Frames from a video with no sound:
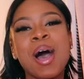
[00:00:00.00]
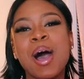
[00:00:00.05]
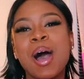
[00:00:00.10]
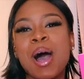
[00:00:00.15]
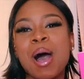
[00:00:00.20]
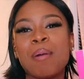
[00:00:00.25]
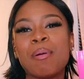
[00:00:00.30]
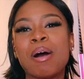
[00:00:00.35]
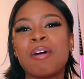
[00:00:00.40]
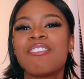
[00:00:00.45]

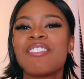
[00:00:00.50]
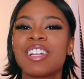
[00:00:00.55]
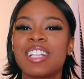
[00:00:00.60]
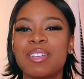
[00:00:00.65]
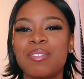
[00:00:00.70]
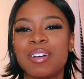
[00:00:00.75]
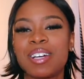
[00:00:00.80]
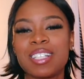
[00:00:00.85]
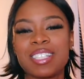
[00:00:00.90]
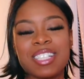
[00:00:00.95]
Um, I really
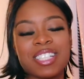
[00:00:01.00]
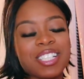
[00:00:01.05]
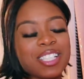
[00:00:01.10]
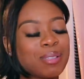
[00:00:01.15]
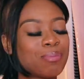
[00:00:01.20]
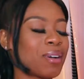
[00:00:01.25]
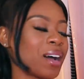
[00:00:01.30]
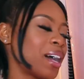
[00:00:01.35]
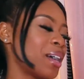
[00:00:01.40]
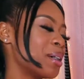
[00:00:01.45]
wanted to
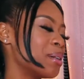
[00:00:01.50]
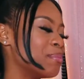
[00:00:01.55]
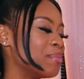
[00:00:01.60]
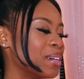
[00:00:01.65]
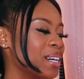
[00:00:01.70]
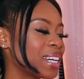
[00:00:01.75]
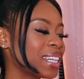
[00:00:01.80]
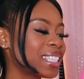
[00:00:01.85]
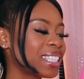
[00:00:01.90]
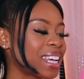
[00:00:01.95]
just buy her
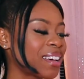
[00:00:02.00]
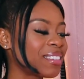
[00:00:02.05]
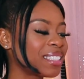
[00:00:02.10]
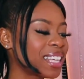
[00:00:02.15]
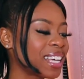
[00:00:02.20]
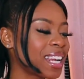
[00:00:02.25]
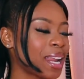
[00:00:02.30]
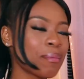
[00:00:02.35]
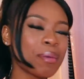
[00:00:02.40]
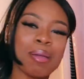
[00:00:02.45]
book, so I was
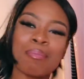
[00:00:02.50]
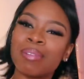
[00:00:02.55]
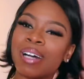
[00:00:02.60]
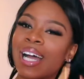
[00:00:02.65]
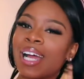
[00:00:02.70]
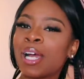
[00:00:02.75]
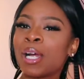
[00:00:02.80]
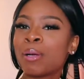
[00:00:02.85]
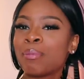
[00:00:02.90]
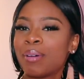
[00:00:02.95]
like, let me buy
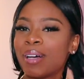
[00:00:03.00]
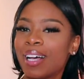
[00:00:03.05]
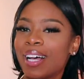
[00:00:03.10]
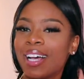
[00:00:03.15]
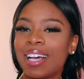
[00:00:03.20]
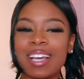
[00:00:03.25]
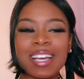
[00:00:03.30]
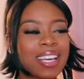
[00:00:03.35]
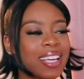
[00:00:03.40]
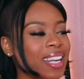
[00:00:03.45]
her
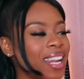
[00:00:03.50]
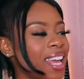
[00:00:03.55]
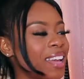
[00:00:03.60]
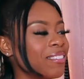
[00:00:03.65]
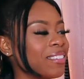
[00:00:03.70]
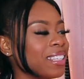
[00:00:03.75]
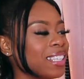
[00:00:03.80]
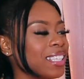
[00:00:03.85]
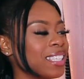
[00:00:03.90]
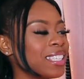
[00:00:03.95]
book and like
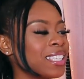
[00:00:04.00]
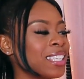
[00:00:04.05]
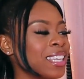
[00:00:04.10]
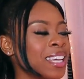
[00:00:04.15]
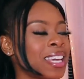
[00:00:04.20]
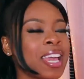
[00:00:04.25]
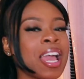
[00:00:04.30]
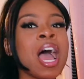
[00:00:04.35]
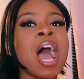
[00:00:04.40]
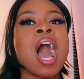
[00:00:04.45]
really
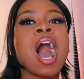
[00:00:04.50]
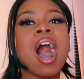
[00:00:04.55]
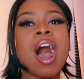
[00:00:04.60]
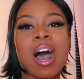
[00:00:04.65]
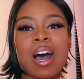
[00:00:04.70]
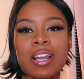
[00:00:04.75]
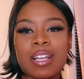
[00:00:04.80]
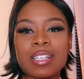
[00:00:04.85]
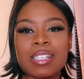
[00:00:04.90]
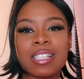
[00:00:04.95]
see.
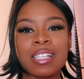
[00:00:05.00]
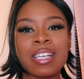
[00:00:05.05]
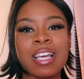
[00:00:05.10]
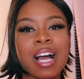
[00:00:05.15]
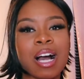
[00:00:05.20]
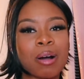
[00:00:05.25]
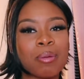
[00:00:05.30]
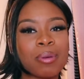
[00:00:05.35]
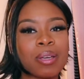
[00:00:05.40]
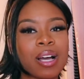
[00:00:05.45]
Honestly,
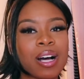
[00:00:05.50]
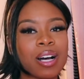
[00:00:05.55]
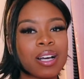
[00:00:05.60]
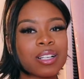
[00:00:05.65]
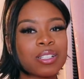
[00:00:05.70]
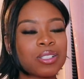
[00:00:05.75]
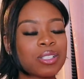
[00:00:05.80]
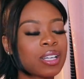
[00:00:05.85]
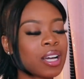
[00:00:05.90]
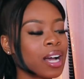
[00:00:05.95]
I'll be
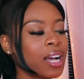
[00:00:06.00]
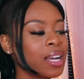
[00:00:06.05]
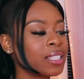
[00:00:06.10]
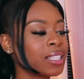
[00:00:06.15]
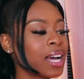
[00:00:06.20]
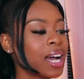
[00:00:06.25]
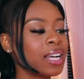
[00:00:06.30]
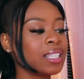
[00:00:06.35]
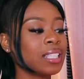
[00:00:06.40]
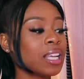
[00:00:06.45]
honest, you guys,
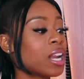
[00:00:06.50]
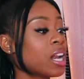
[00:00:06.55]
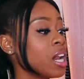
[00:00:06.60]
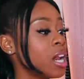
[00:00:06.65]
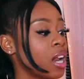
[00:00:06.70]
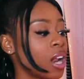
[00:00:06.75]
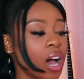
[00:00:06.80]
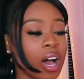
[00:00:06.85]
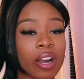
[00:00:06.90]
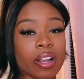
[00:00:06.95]
I did
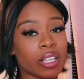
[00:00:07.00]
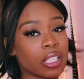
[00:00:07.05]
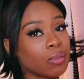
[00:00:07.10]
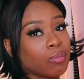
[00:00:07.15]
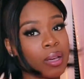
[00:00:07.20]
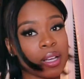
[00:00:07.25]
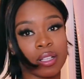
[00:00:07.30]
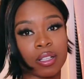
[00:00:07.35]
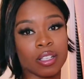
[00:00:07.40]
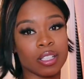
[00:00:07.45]
not
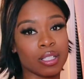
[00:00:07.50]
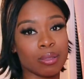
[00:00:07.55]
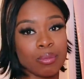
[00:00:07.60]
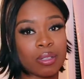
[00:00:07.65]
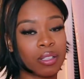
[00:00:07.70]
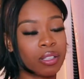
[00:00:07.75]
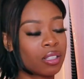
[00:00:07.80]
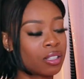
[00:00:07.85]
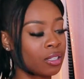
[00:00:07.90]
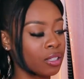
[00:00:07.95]
expect it to be
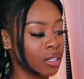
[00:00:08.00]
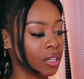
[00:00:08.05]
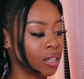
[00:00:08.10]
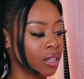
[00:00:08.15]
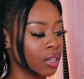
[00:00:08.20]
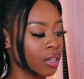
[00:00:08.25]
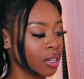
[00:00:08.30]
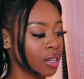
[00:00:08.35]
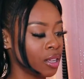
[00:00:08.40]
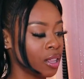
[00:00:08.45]
this
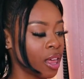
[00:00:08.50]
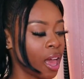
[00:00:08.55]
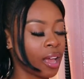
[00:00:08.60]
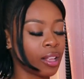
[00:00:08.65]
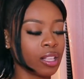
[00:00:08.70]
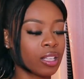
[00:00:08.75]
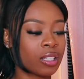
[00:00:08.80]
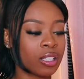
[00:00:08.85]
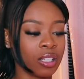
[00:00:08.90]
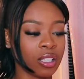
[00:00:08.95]
thin. Like
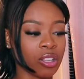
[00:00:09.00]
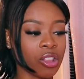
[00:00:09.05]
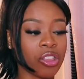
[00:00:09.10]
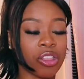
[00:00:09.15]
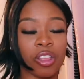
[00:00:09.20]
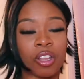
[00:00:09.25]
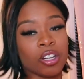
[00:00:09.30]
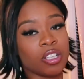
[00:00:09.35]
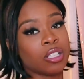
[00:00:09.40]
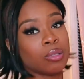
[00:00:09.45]
this is the
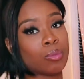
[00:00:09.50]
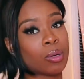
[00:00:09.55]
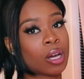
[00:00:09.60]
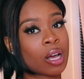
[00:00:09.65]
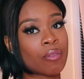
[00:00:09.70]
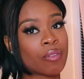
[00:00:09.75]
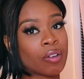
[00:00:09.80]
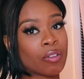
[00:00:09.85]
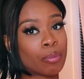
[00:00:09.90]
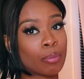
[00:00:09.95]
thinnest book
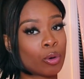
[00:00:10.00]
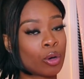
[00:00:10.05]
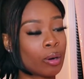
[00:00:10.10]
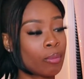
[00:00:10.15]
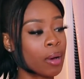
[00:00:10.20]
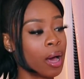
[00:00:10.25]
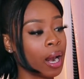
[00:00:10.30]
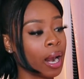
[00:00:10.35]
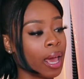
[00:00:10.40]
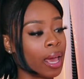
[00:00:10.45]
I've ever bought in
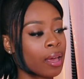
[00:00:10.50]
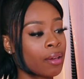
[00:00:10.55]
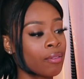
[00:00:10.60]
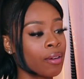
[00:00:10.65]
my life.